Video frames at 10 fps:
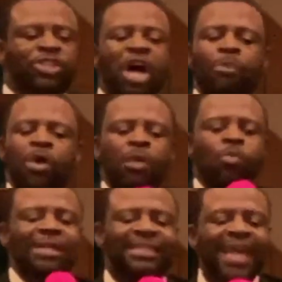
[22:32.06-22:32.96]
Someone
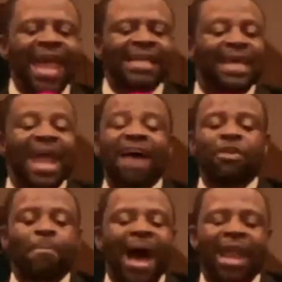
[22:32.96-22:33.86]
once said that
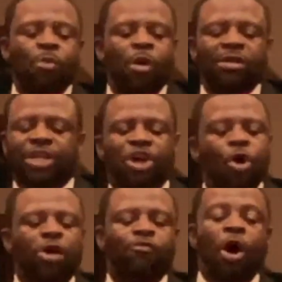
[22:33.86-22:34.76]
everybody wants to
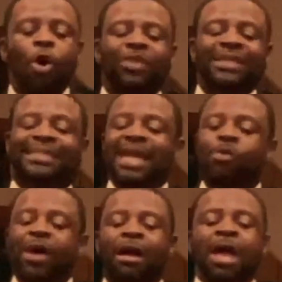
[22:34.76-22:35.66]
go to Rome to see
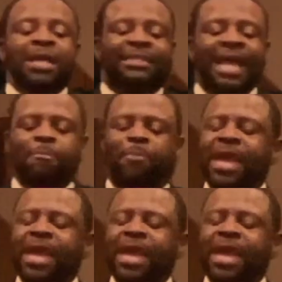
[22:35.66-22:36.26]
where St.